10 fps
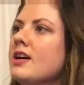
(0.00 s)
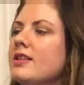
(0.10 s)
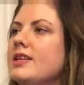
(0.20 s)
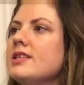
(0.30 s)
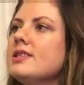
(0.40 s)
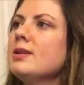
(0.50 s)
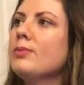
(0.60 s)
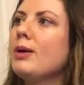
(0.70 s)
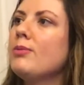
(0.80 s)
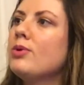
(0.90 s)
These are
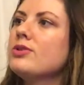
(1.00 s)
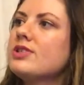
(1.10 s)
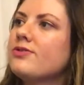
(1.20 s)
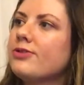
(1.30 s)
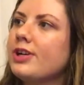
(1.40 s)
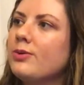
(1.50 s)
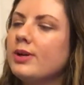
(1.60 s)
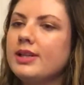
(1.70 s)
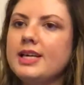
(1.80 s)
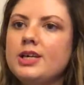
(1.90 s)
my most
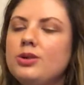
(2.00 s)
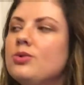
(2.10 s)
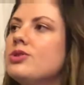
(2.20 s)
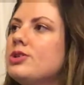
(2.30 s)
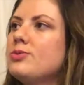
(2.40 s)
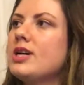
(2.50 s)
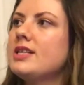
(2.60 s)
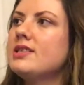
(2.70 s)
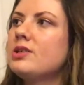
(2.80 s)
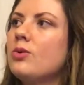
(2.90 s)
frequently used ones